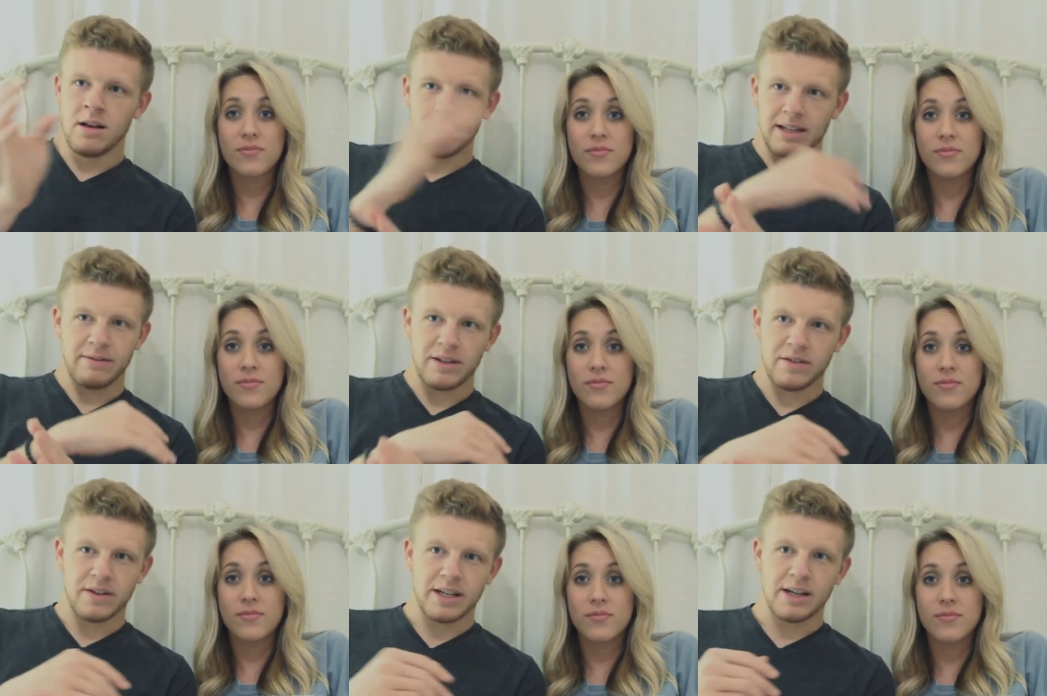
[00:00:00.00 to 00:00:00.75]
Speaker 1: leave
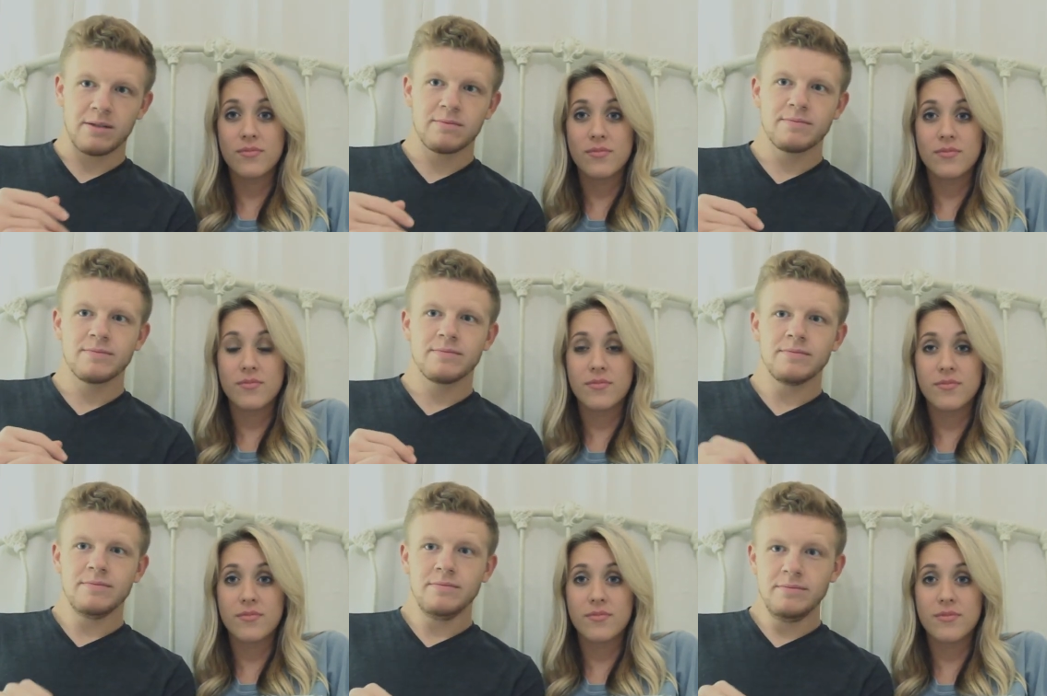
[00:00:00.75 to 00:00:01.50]
this video.
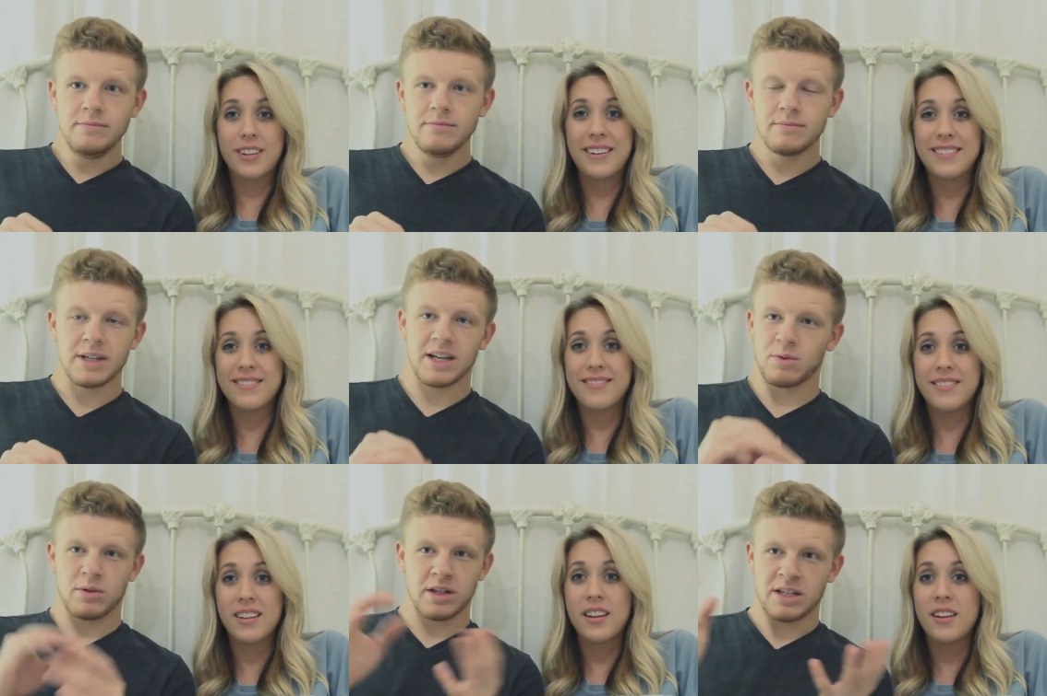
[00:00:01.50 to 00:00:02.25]
Because
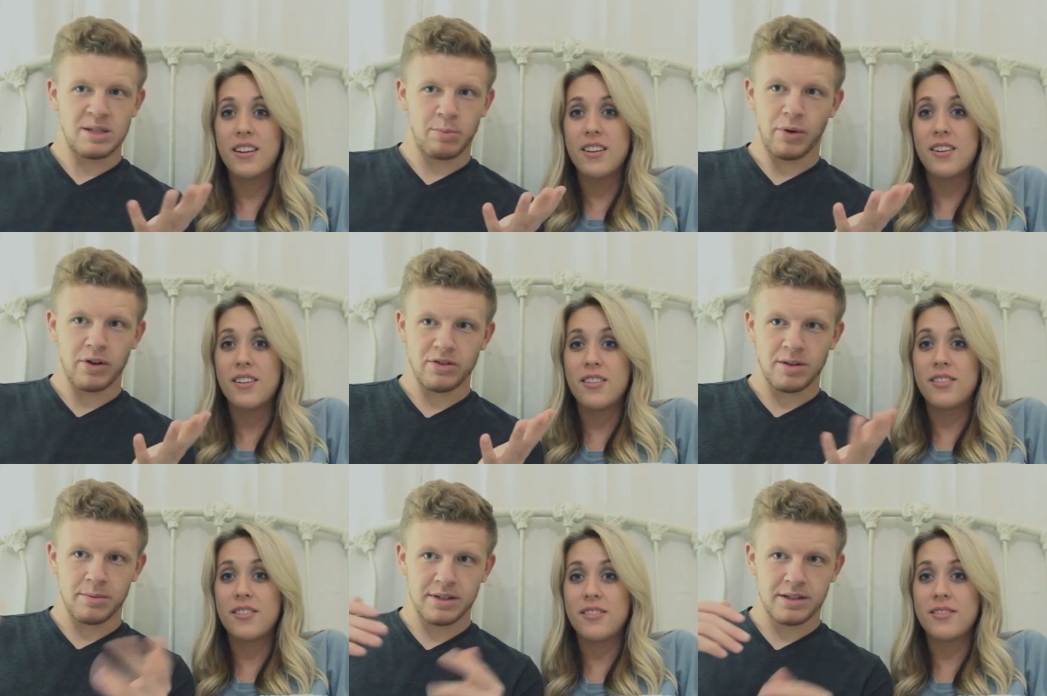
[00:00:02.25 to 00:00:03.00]
we're going to spoil
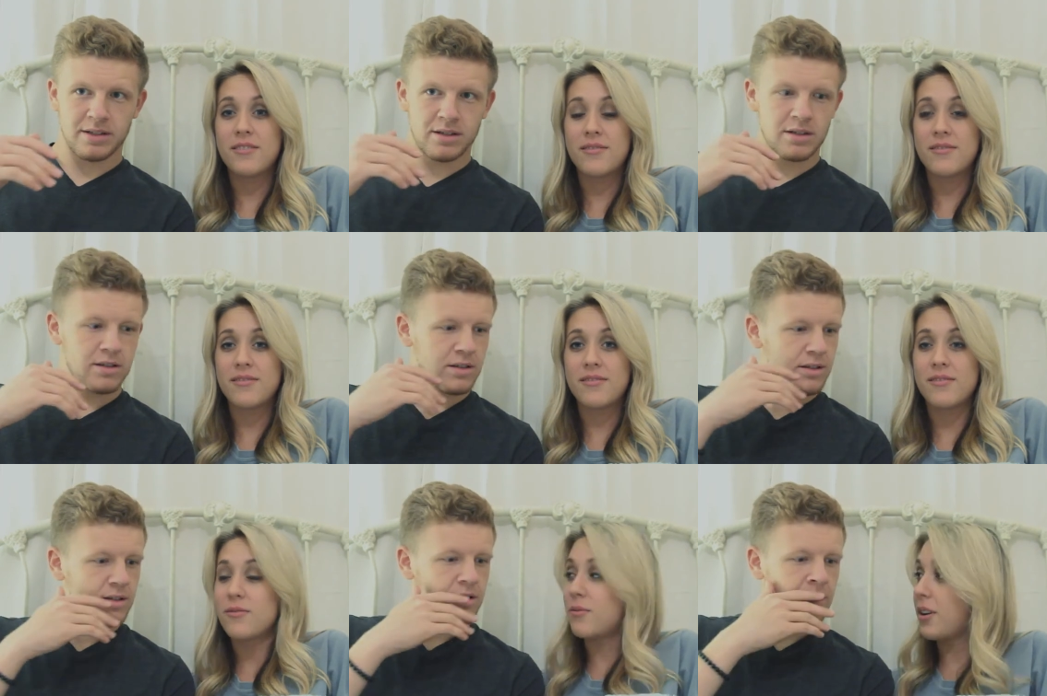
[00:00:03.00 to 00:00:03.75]
something.
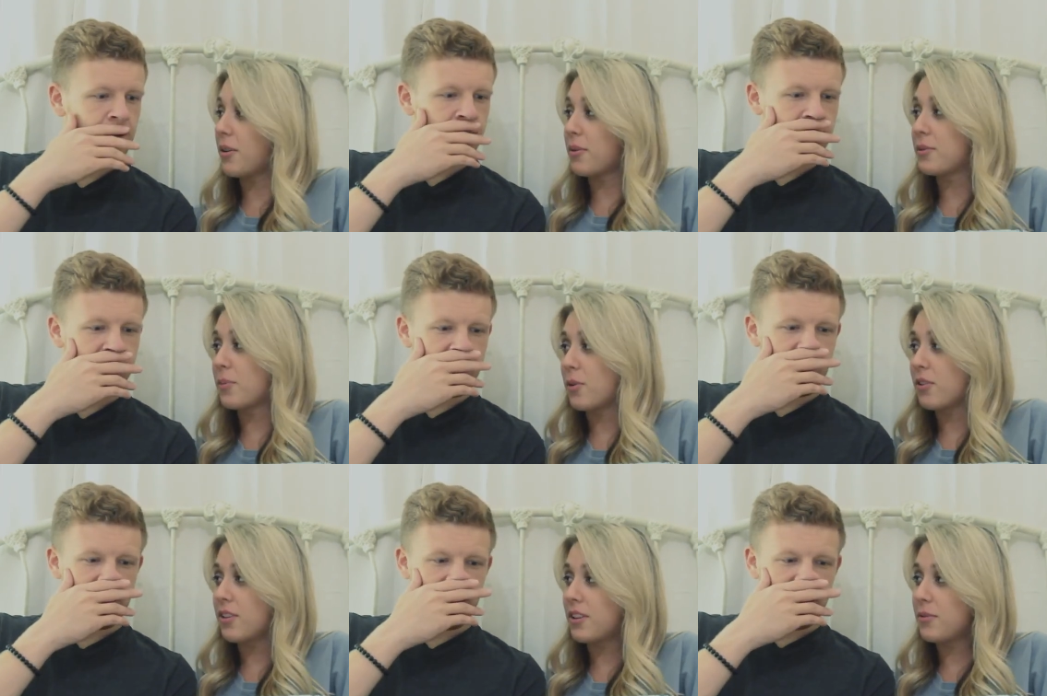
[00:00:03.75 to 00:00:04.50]
Speaker 2: Why we're
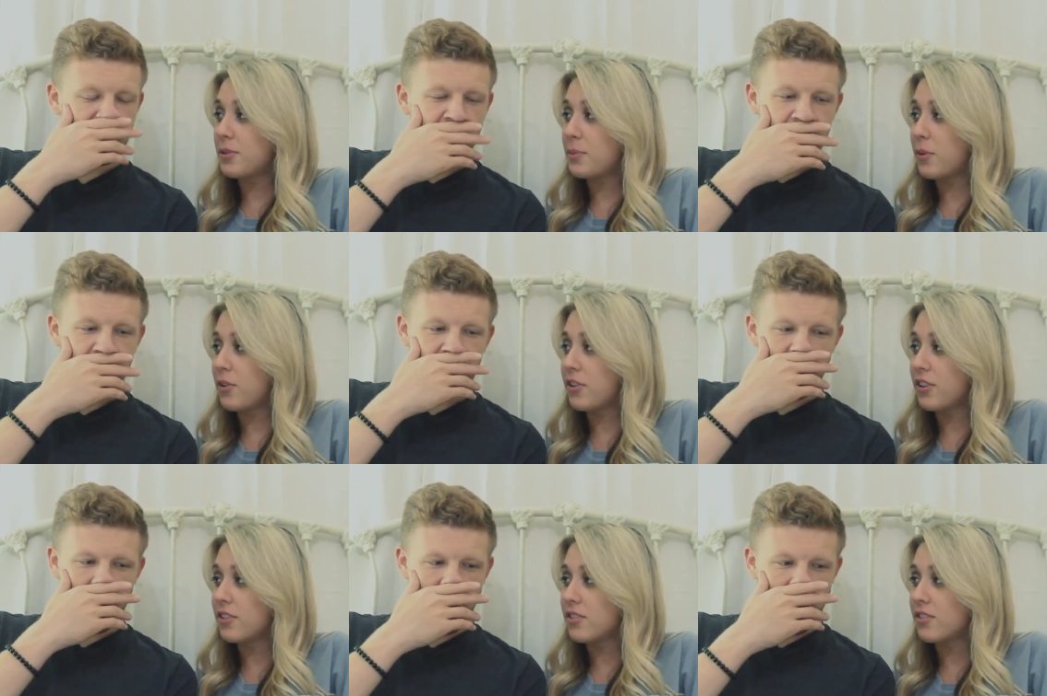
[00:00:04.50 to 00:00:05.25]

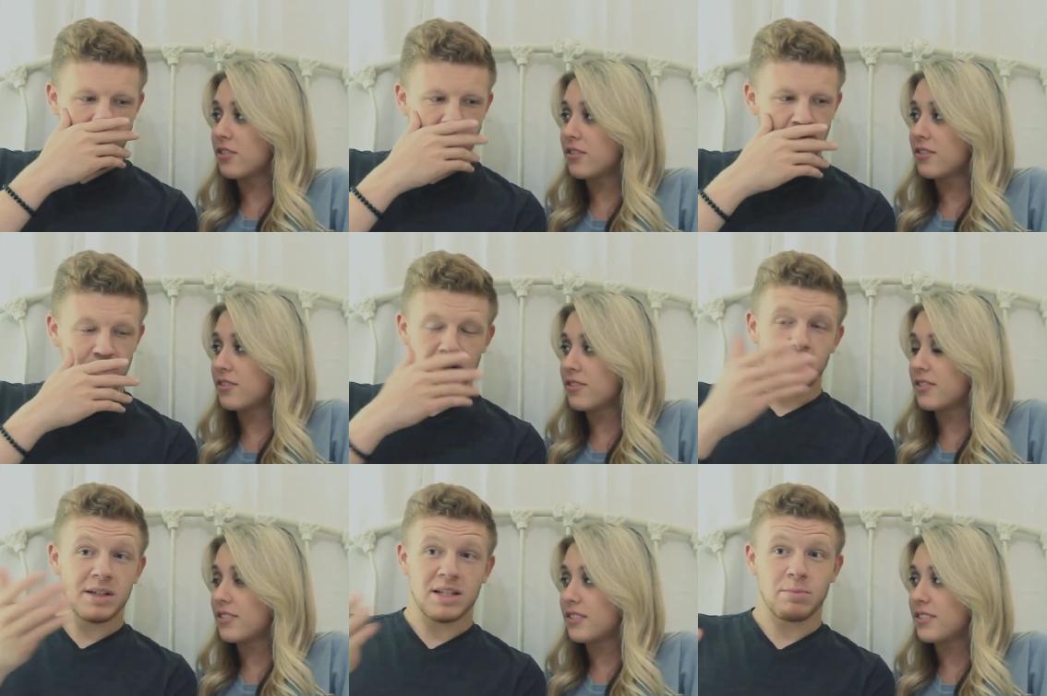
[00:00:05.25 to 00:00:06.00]
spoilers?
Speaker 1: We're gonna
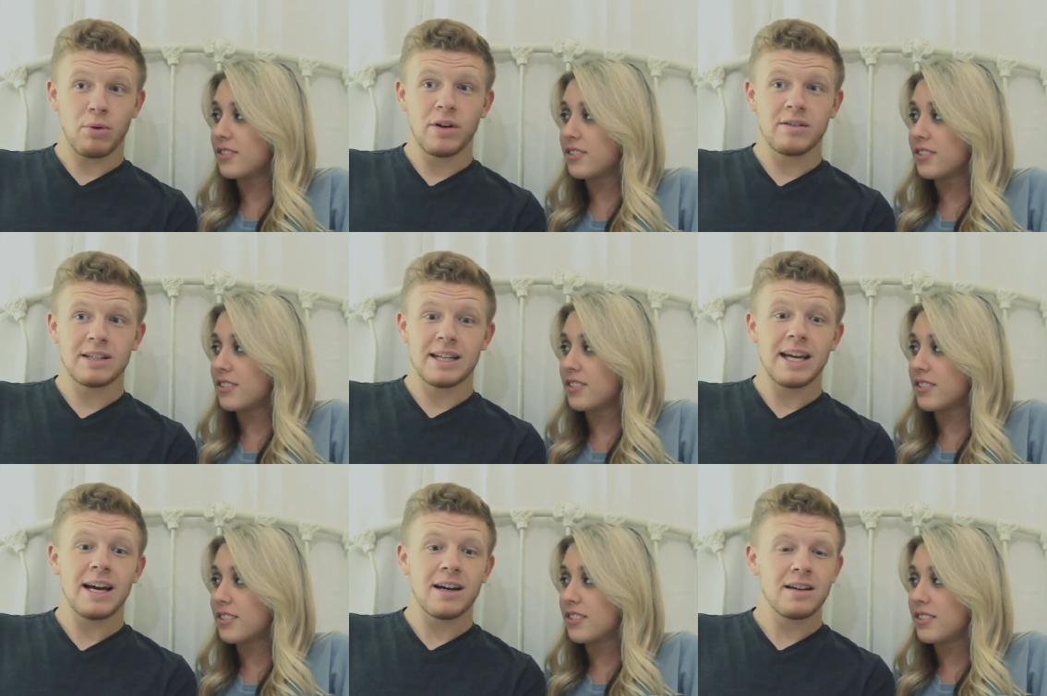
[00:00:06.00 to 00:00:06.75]
be spoiling,
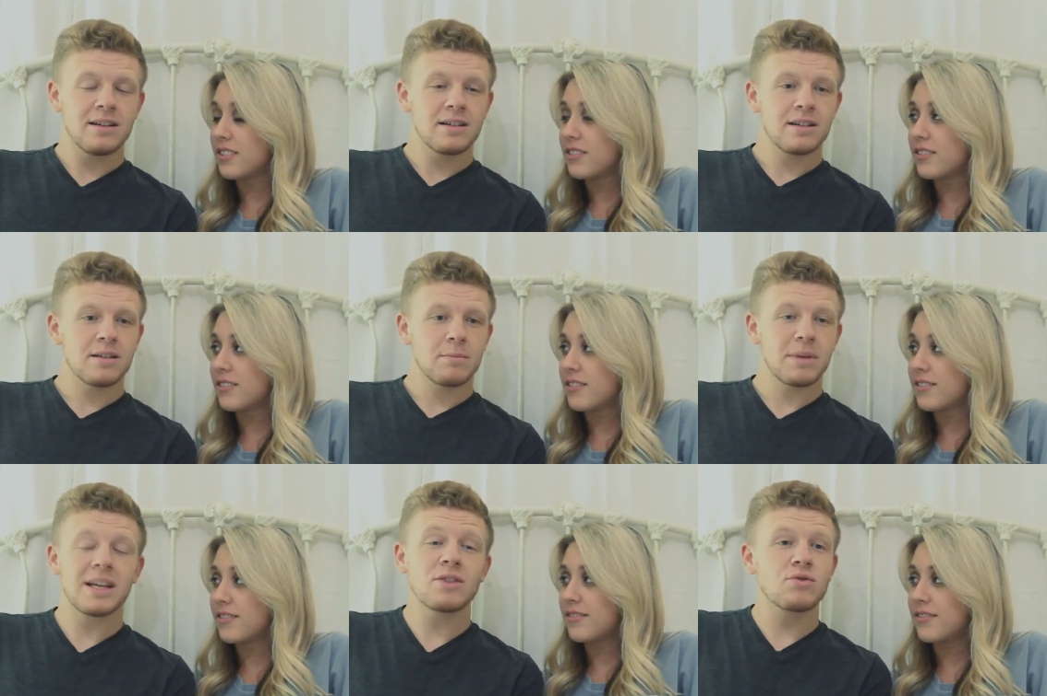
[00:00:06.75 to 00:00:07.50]

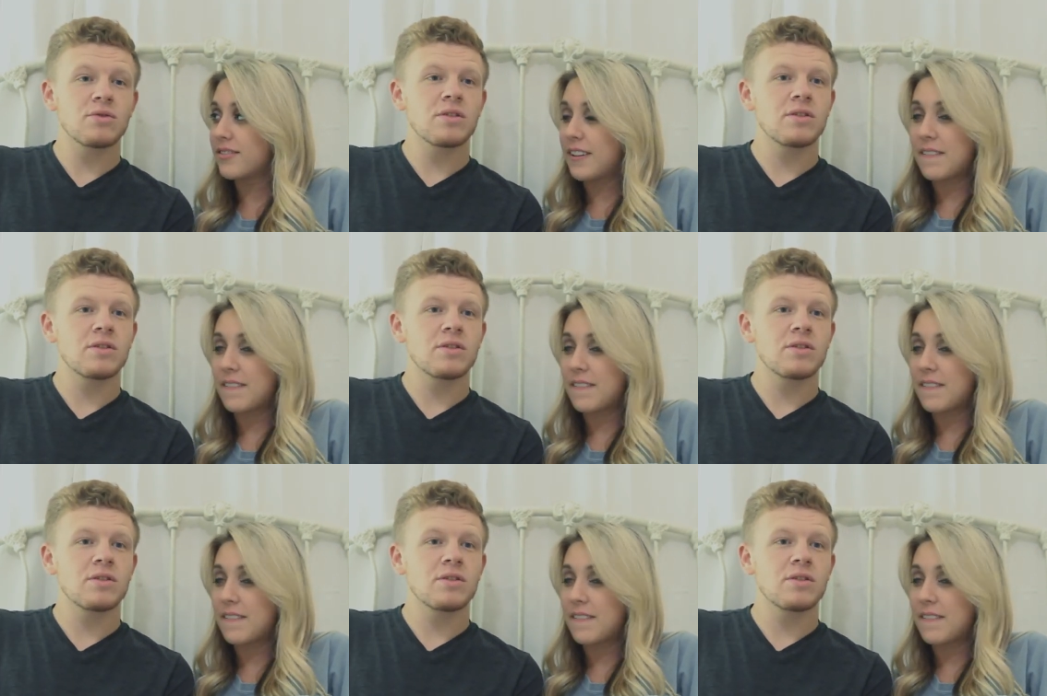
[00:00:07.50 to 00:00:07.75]
because